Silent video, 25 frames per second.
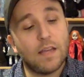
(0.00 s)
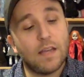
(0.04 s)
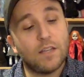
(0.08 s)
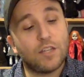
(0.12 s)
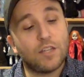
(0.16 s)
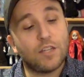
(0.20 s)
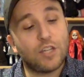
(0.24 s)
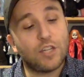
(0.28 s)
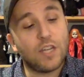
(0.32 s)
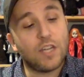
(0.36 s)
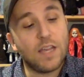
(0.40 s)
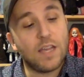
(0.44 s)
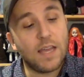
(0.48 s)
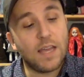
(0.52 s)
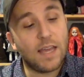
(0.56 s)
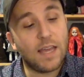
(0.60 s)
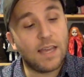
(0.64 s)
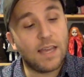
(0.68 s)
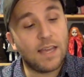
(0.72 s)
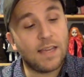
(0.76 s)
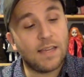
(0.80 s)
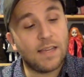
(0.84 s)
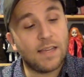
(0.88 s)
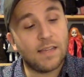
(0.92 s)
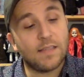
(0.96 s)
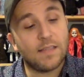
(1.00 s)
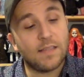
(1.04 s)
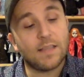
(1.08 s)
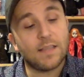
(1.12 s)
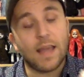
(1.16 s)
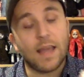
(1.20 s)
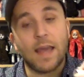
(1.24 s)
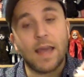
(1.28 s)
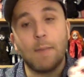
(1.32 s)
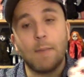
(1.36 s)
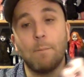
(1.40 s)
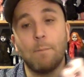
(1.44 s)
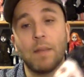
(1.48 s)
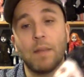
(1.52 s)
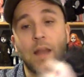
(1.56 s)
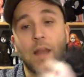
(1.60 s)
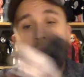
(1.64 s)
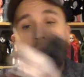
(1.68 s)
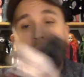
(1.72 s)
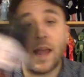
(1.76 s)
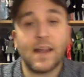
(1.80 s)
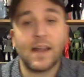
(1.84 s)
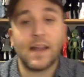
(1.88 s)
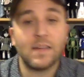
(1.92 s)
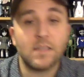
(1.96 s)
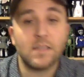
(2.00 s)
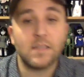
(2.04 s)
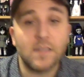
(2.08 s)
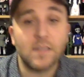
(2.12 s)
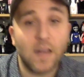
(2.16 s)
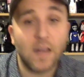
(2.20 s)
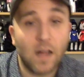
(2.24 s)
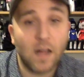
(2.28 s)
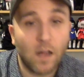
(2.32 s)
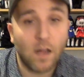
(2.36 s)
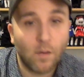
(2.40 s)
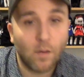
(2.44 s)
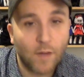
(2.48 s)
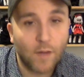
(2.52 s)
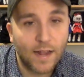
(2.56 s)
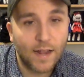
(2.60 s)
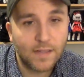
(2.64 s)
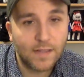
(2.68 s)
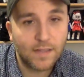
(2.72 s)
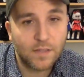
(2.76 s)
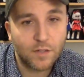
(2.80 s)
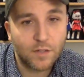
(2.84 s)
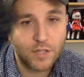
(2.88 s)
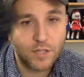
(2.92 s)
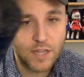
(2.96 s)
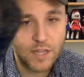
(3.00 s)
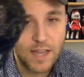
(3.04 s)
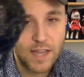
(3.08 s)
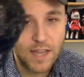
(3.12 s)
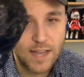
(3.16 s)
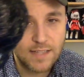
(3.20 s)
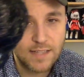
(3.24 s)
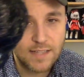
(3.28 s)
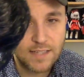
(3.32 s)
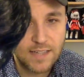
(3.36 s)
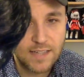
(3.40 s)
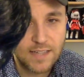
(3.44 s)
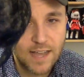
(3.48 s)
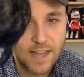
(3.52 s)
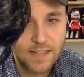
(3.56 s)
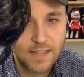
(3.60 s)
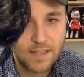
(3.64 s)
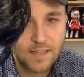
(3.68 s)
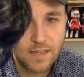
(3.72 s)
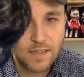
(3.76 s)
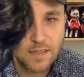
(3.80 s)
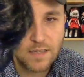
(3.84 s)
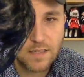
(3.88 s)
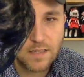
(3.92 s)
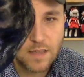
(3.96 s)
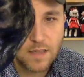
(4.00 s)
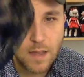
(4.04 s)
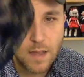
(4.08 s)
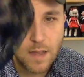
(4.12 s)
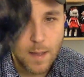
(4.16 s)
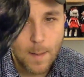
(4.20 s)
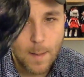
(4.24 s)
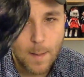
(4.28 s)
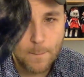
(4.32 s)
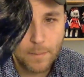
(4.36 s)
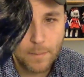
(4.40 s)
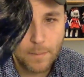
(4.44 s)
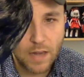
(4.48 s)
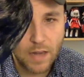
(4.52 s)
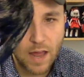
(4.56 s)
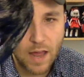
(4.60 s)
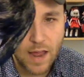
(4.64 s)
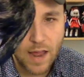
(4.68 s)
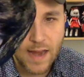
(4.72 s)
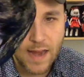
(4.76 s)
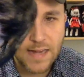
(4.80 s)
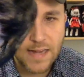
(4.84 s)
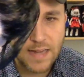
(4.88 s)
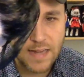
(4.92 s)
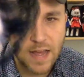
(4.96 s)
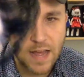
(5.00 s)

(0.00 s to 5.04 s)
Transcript: She is a blind doll, right? So she has Tessa's blind